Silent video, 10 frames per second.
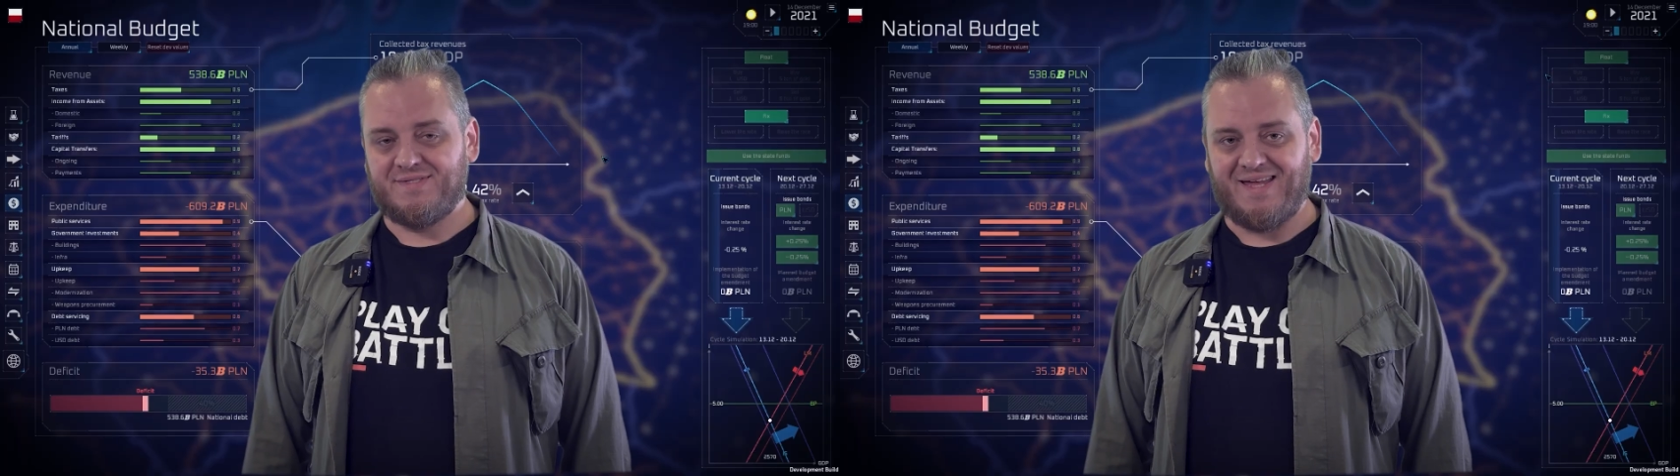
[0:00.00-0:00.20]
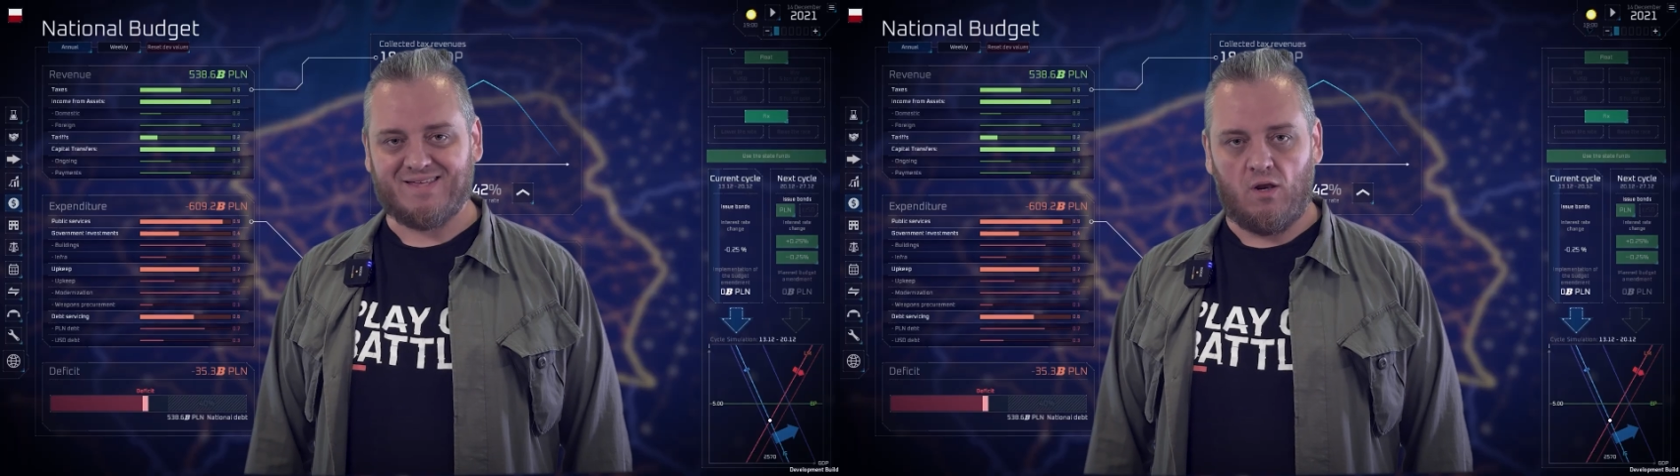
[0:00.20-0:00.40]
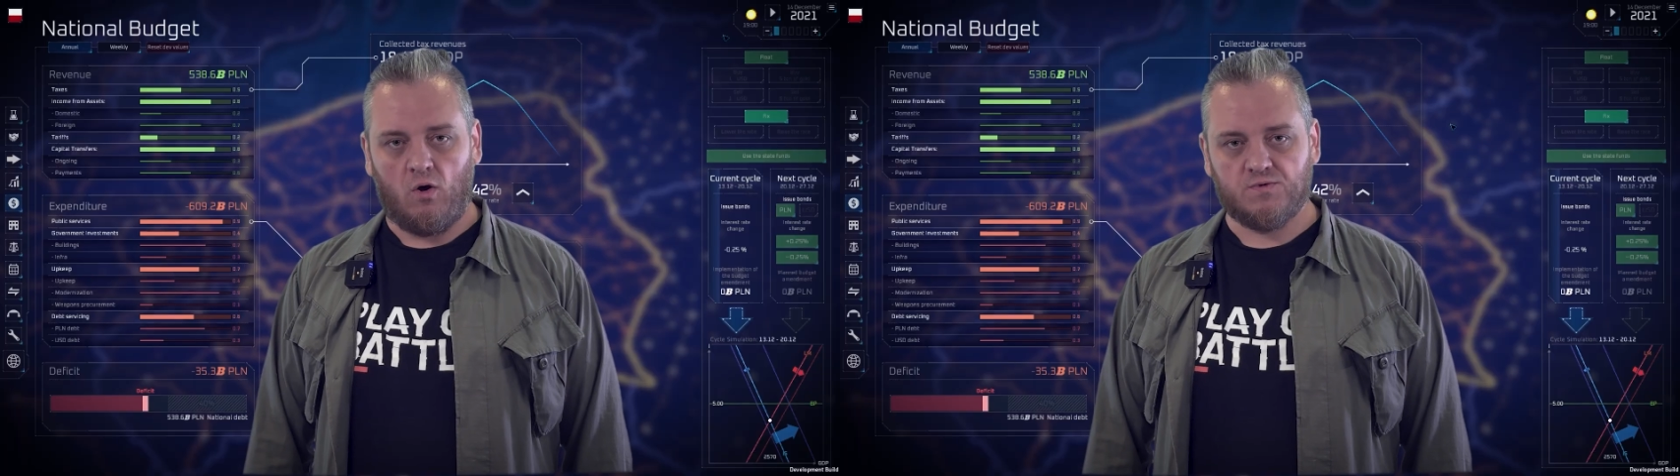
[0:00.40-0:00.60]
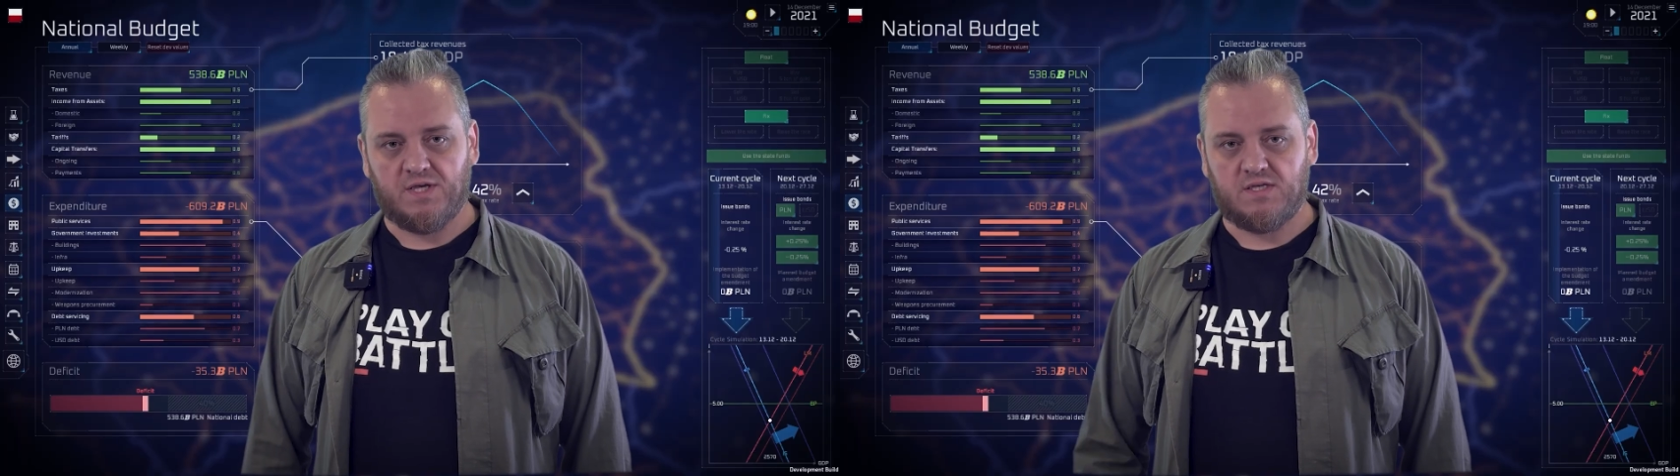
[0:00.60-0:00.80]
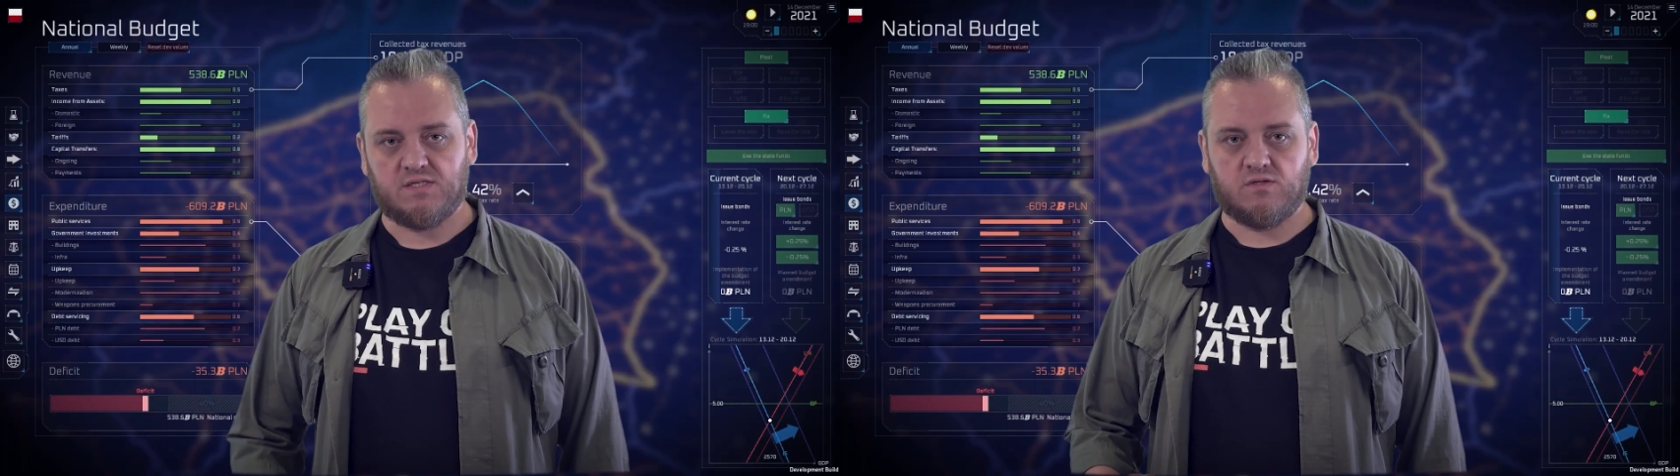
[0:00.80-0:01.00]
That allows
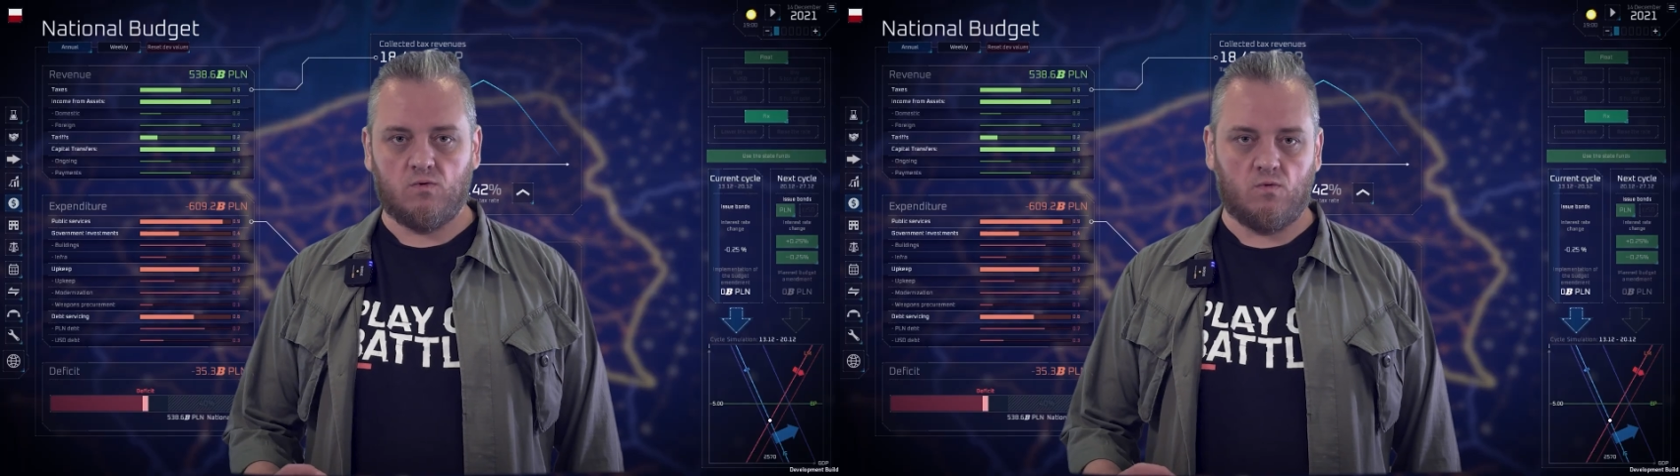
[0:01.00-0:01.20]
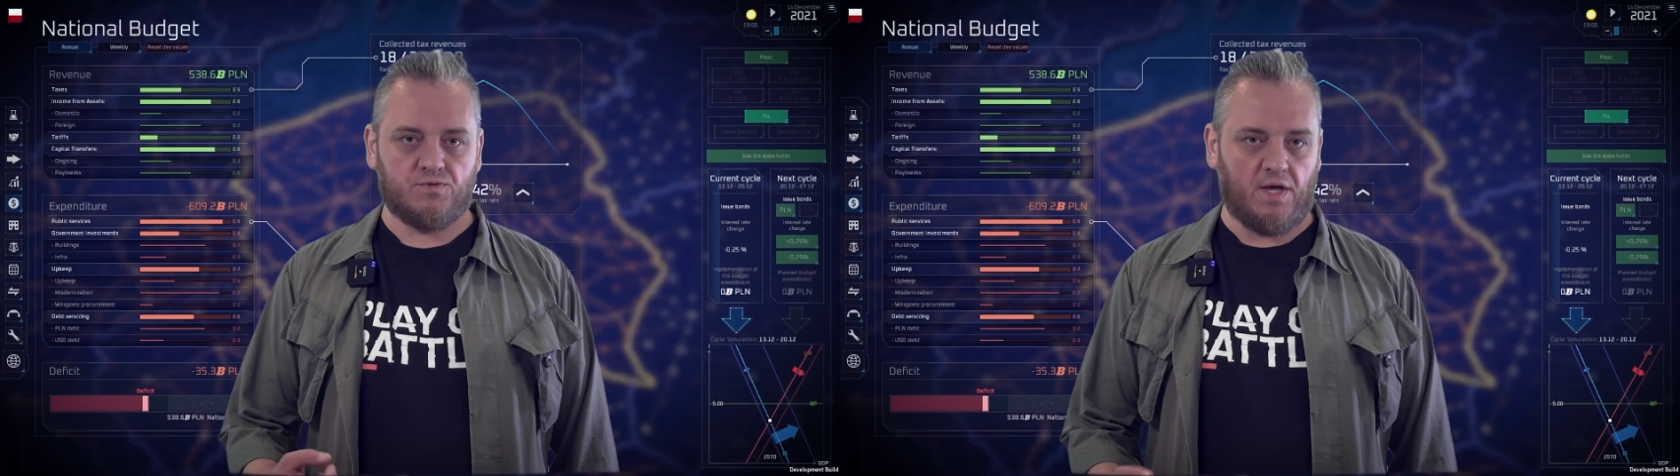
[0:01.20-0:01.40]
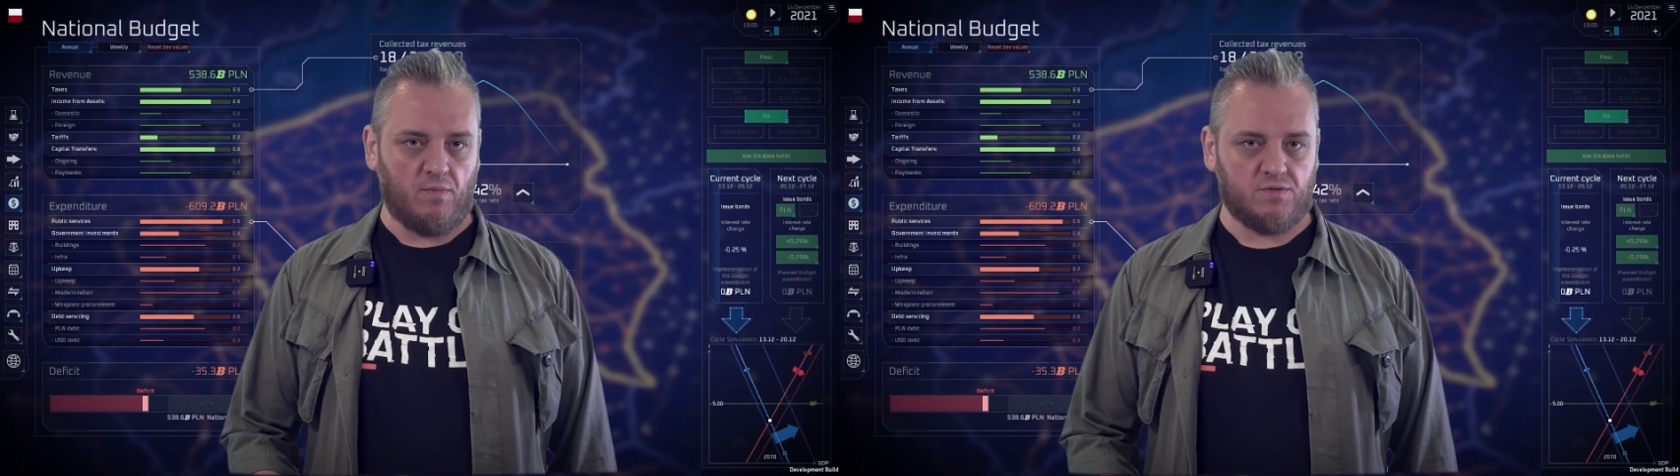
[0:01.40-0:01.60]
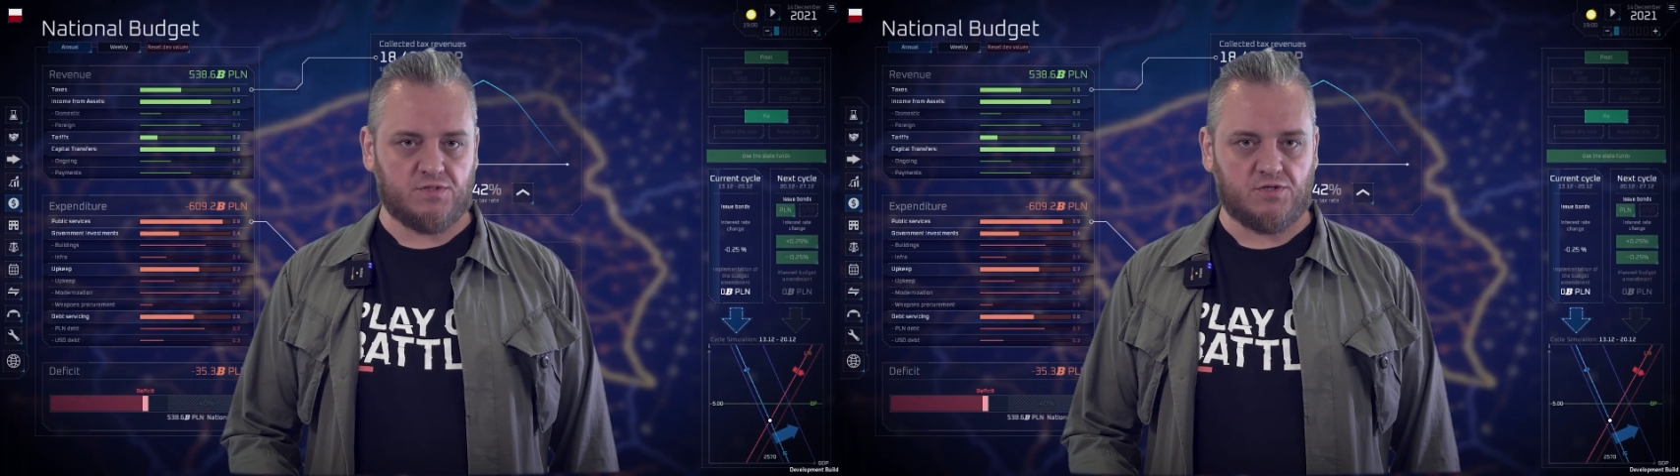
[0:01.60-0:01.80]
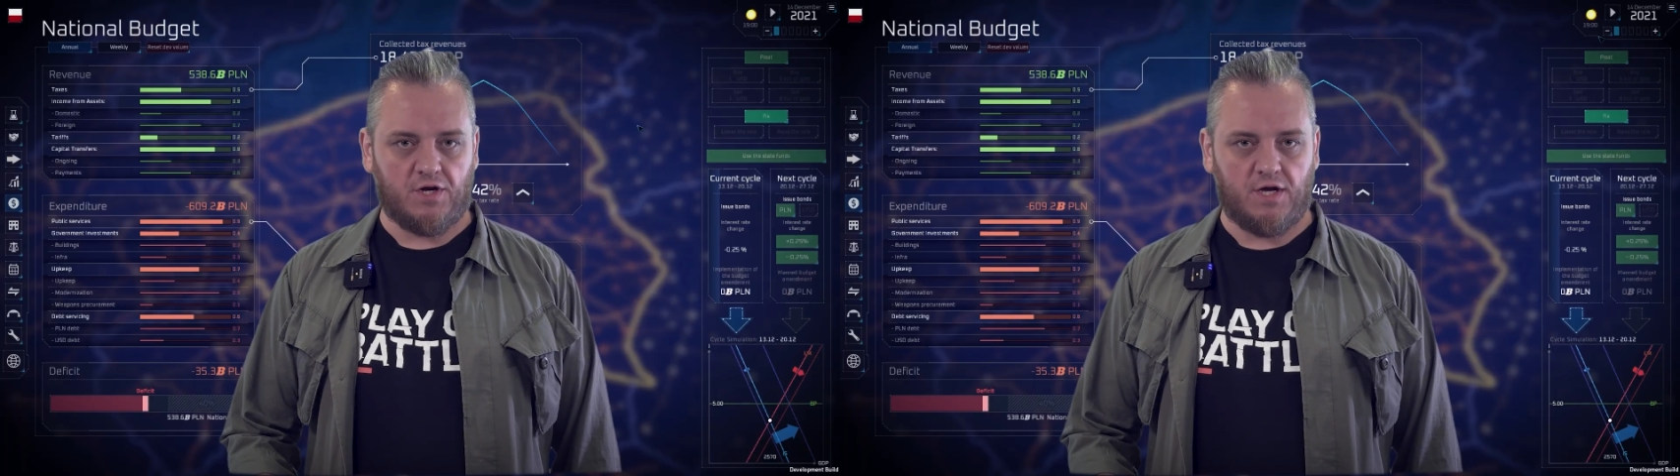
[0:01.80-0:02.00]
us to
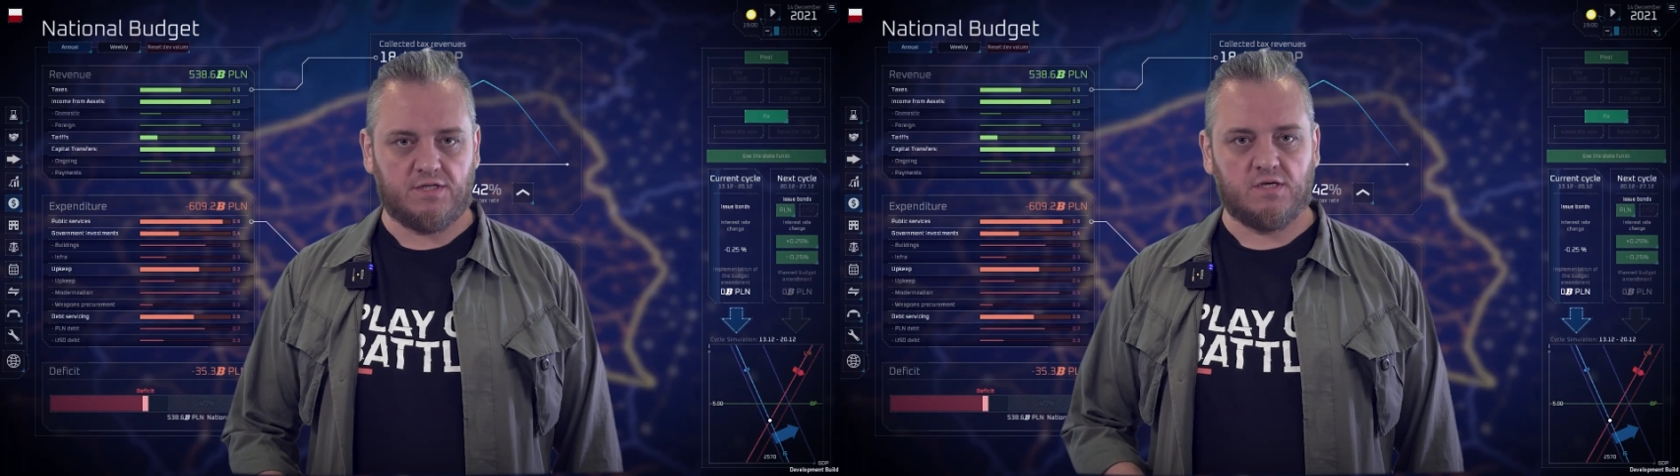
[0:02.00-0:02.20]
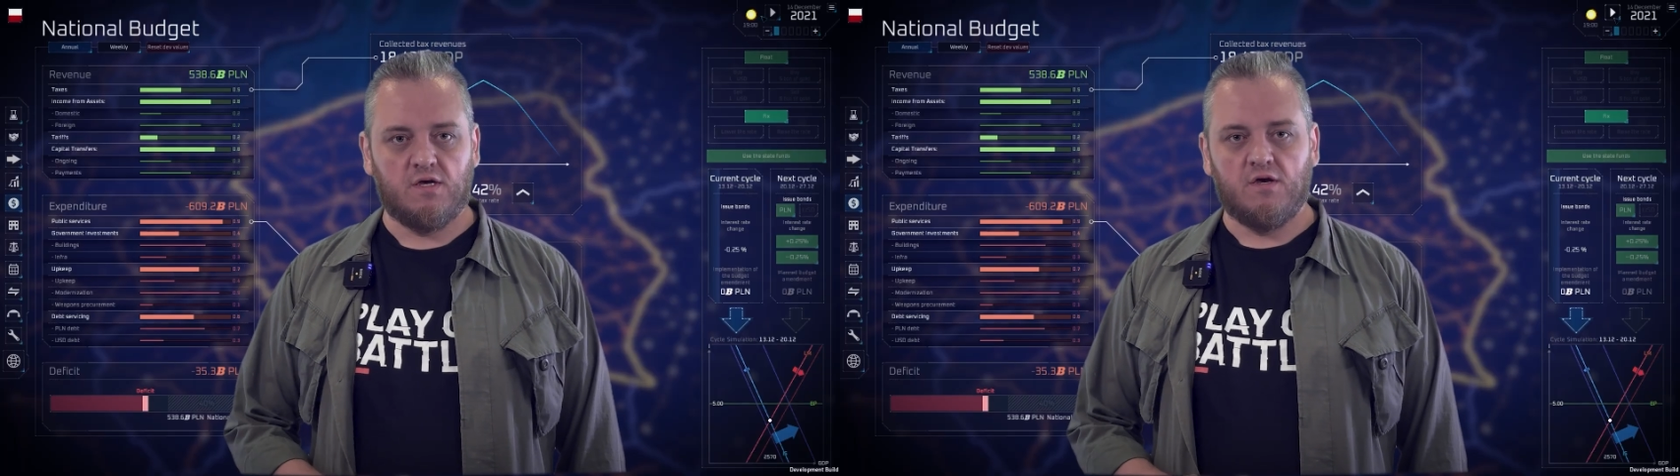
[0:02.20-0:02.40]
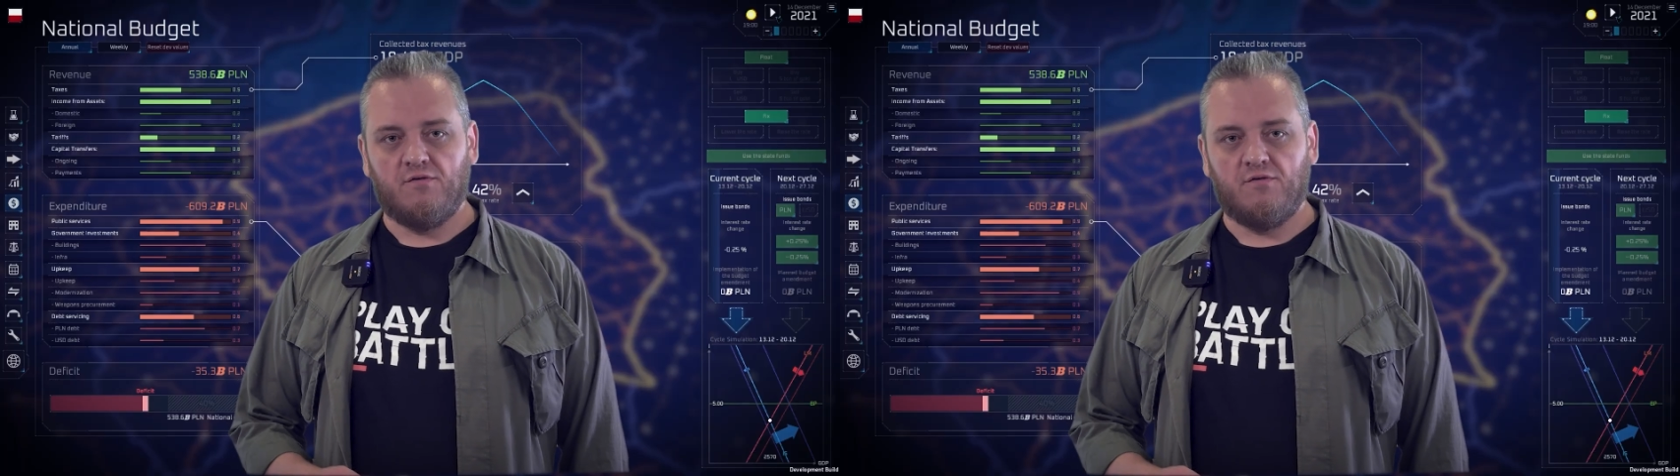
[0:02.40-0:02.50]
demonstrate,